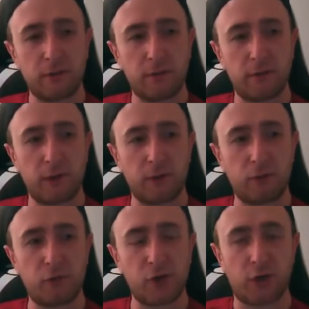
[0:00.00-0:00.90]

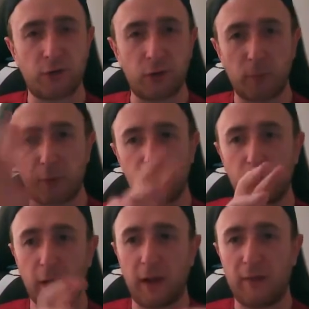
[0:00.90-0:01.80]
things just to the
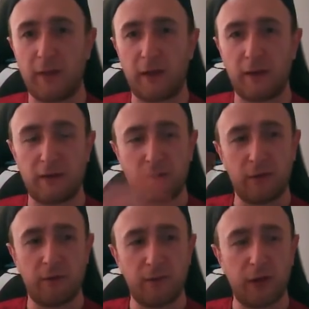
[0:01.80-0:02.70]
model, and then
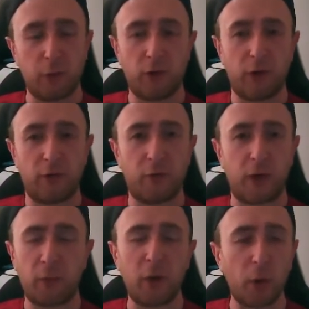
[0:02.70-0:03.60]
it'll dance
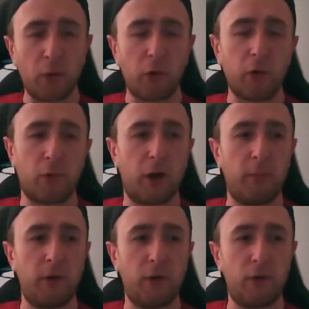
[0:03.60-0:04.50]
around, but it won't look
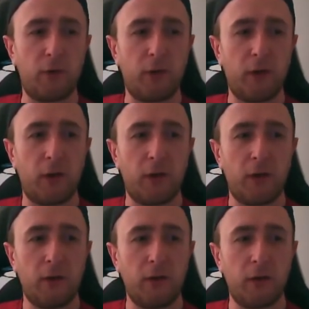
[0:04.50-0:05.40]
right because,
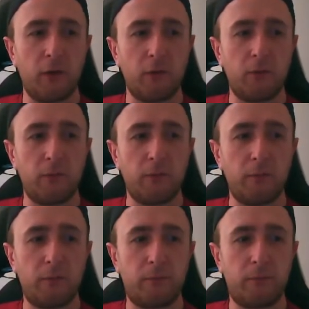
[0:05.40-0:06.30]
you know,
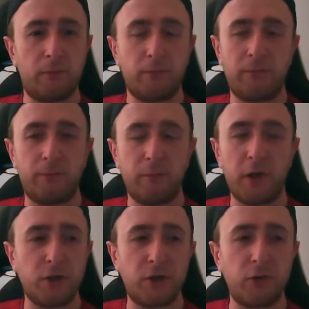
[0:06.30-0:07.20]

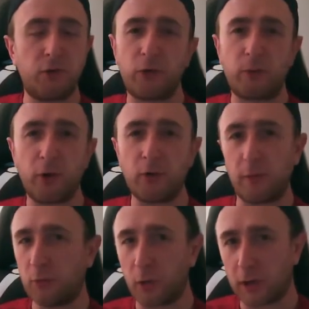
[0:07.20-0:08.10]
Pikachu's not supposed to
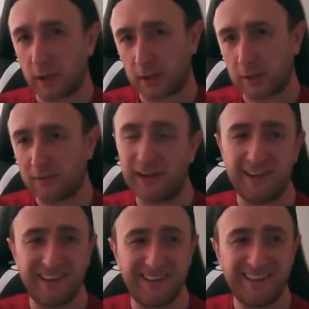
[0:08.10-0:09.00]
be twerking, you know?
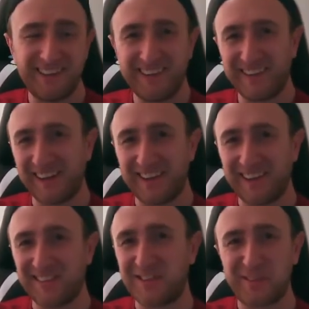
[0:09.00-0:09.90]
Like,
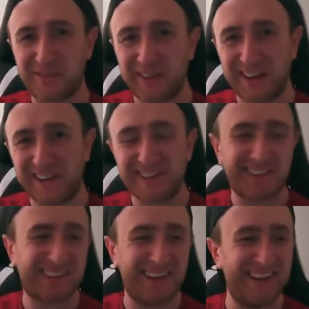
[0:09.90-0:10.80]
that's just the thing. It's
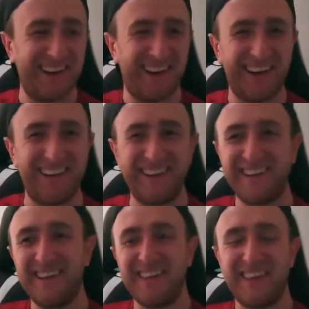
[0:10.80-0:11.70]
just, you know,
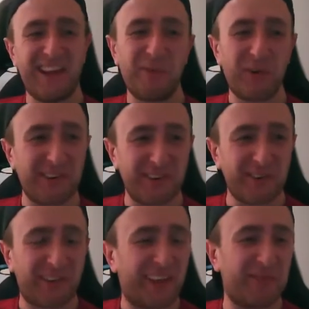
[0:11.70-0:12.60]
he wouldn't
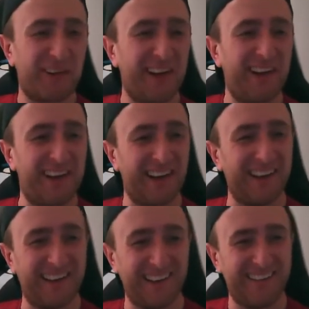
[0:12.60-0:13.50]
do that.
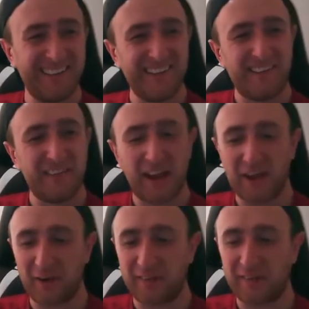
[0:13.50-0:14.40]
But
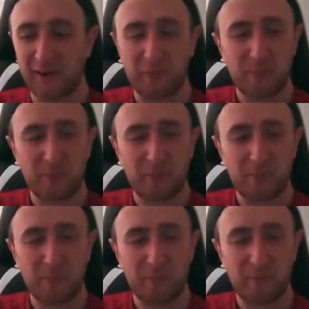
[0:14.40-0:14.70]
anyway, so